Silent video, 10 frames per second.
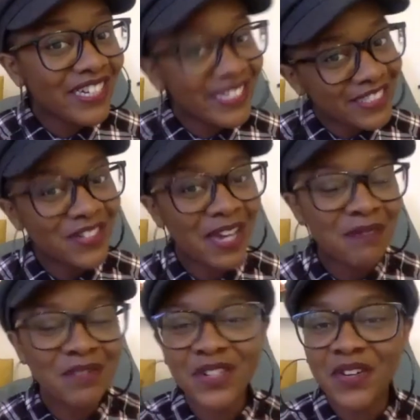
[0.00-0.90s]
You let
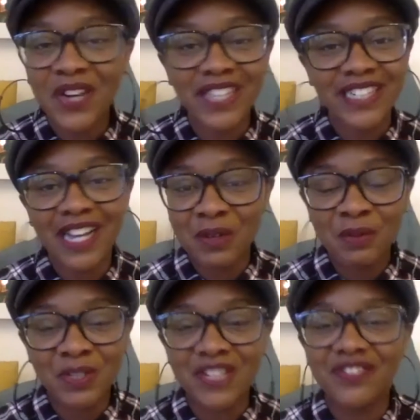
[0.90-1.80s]
me know and I will
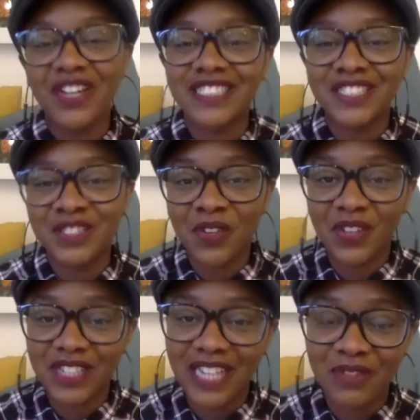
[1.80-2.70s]
be inviting you
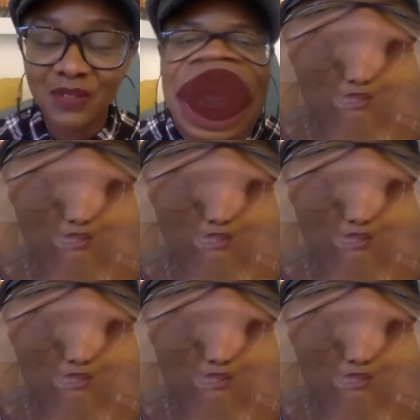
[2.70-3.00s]
on live with me.